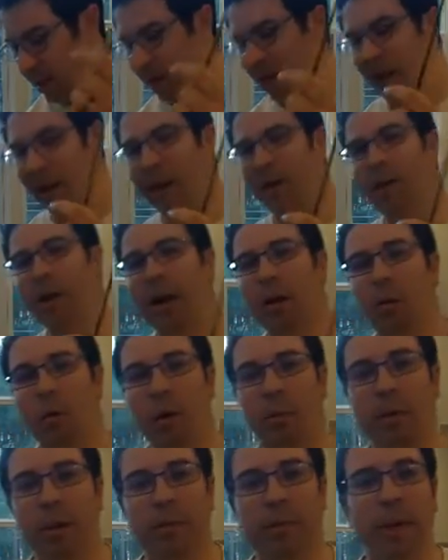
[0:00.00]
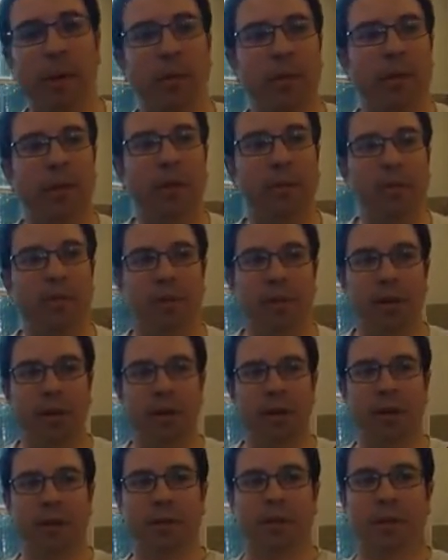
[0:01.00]
I don't know how well I'm going to be able to
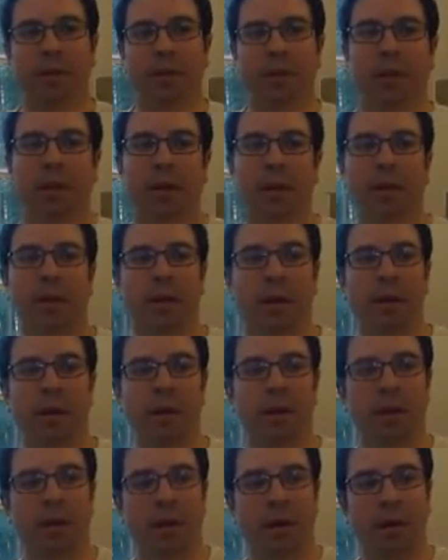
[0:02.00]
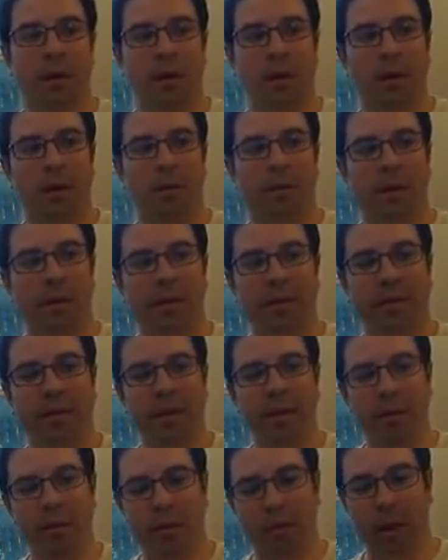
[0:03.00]
demonstrate this, but the
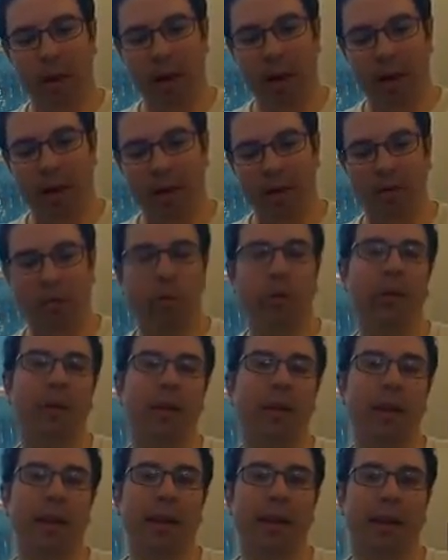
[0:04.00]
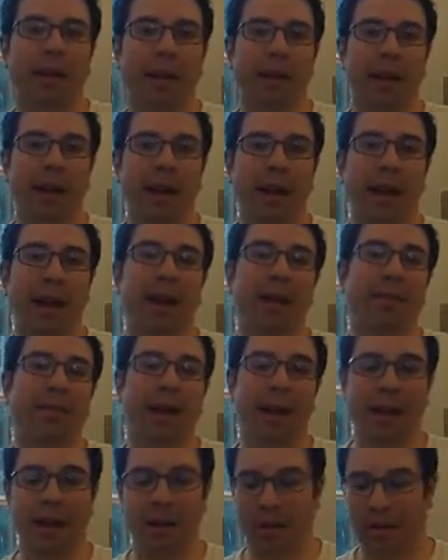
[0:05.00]
tip of the rod is really like an
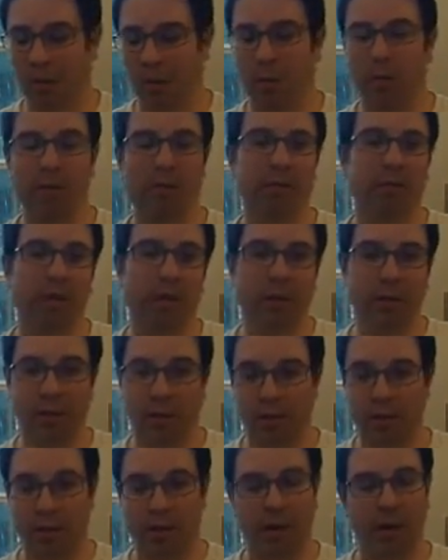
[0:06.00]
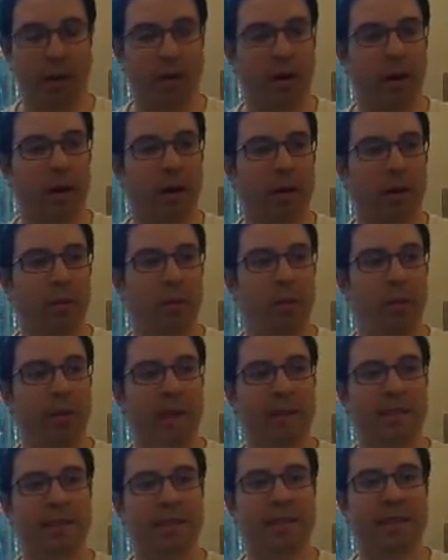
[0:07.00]
antenna or a feeler, right? You want
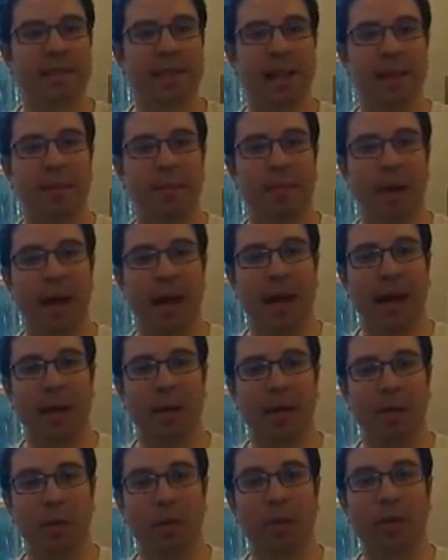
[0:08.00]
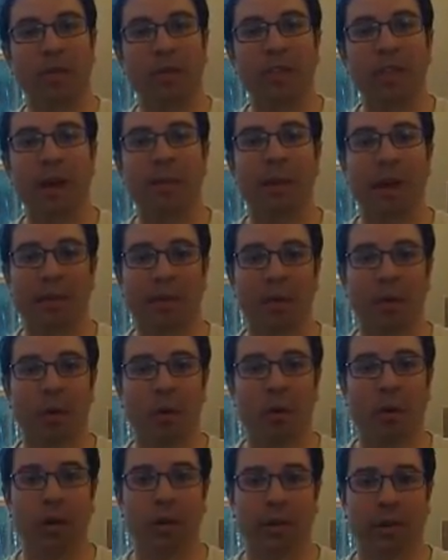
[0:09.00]
that to snap back. You want to snap back very
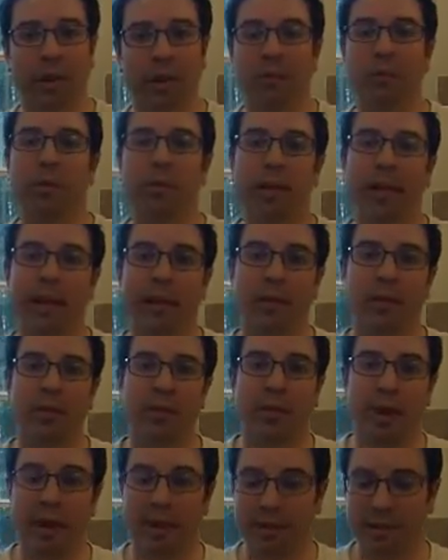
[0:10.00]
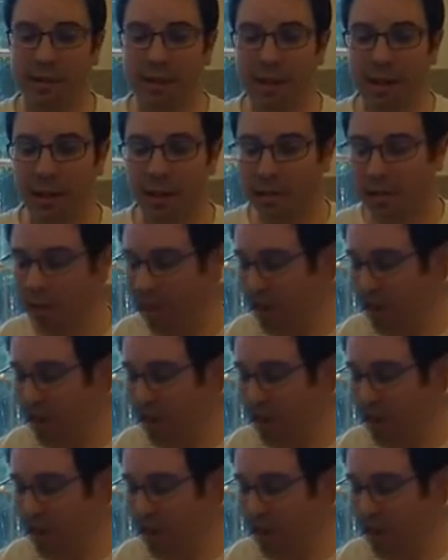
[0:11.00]
quickly. That's what the extra fast entails.